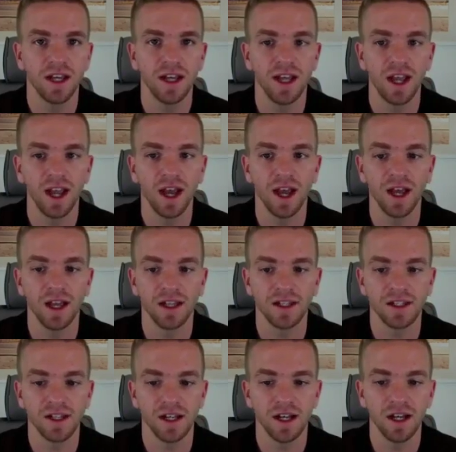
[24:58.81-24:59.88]

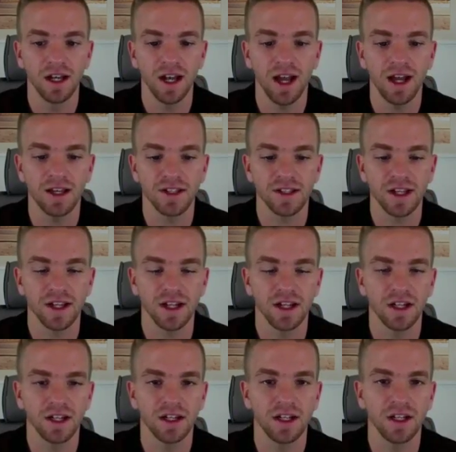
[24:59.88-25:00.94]
and has like
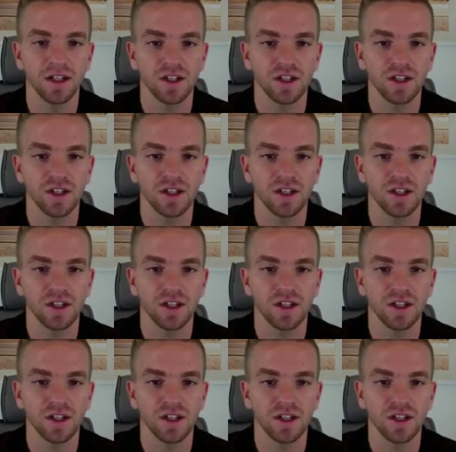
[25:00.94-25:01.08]
a